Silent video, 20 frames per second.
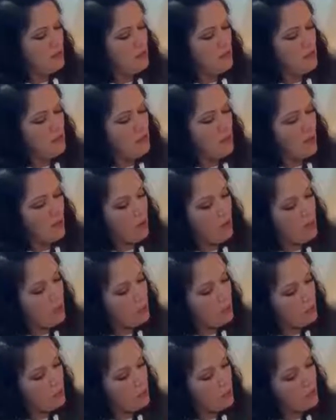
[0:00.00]
They
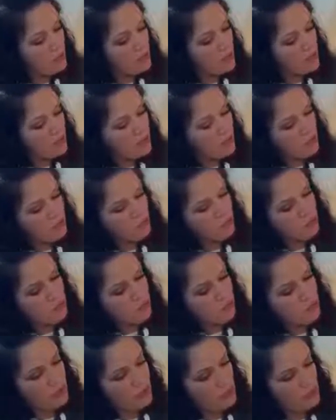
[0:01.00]
all hold this
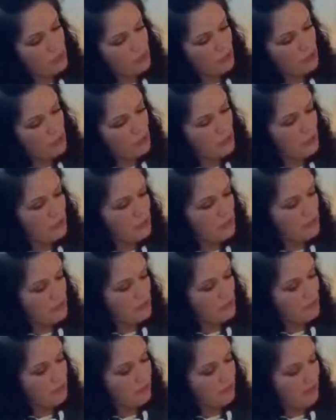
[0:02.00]
truth to be
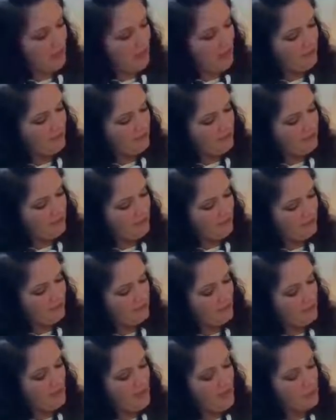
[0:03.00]
self-evident
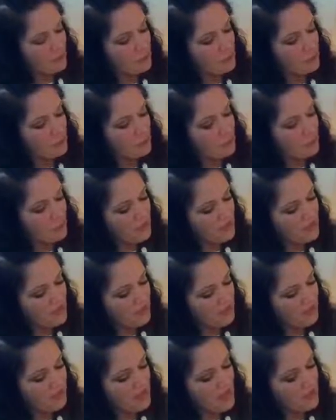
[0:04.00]
that
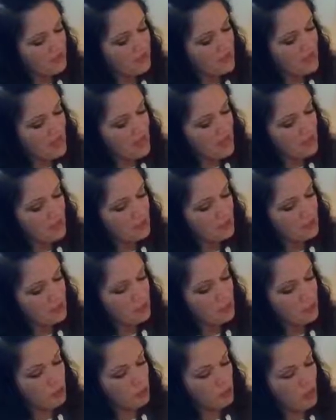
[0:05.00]
Sophia Valdez
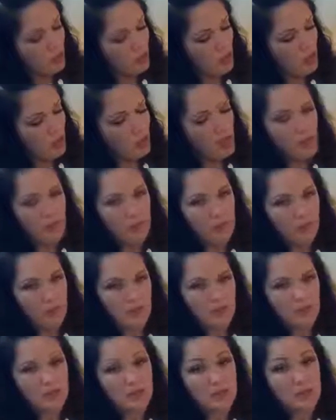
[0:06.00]
could grow up
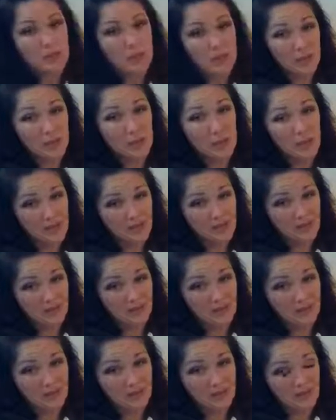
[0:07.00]
to be
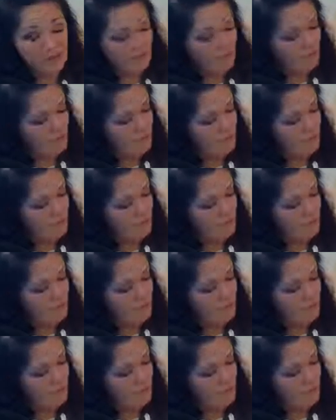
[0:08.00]
president.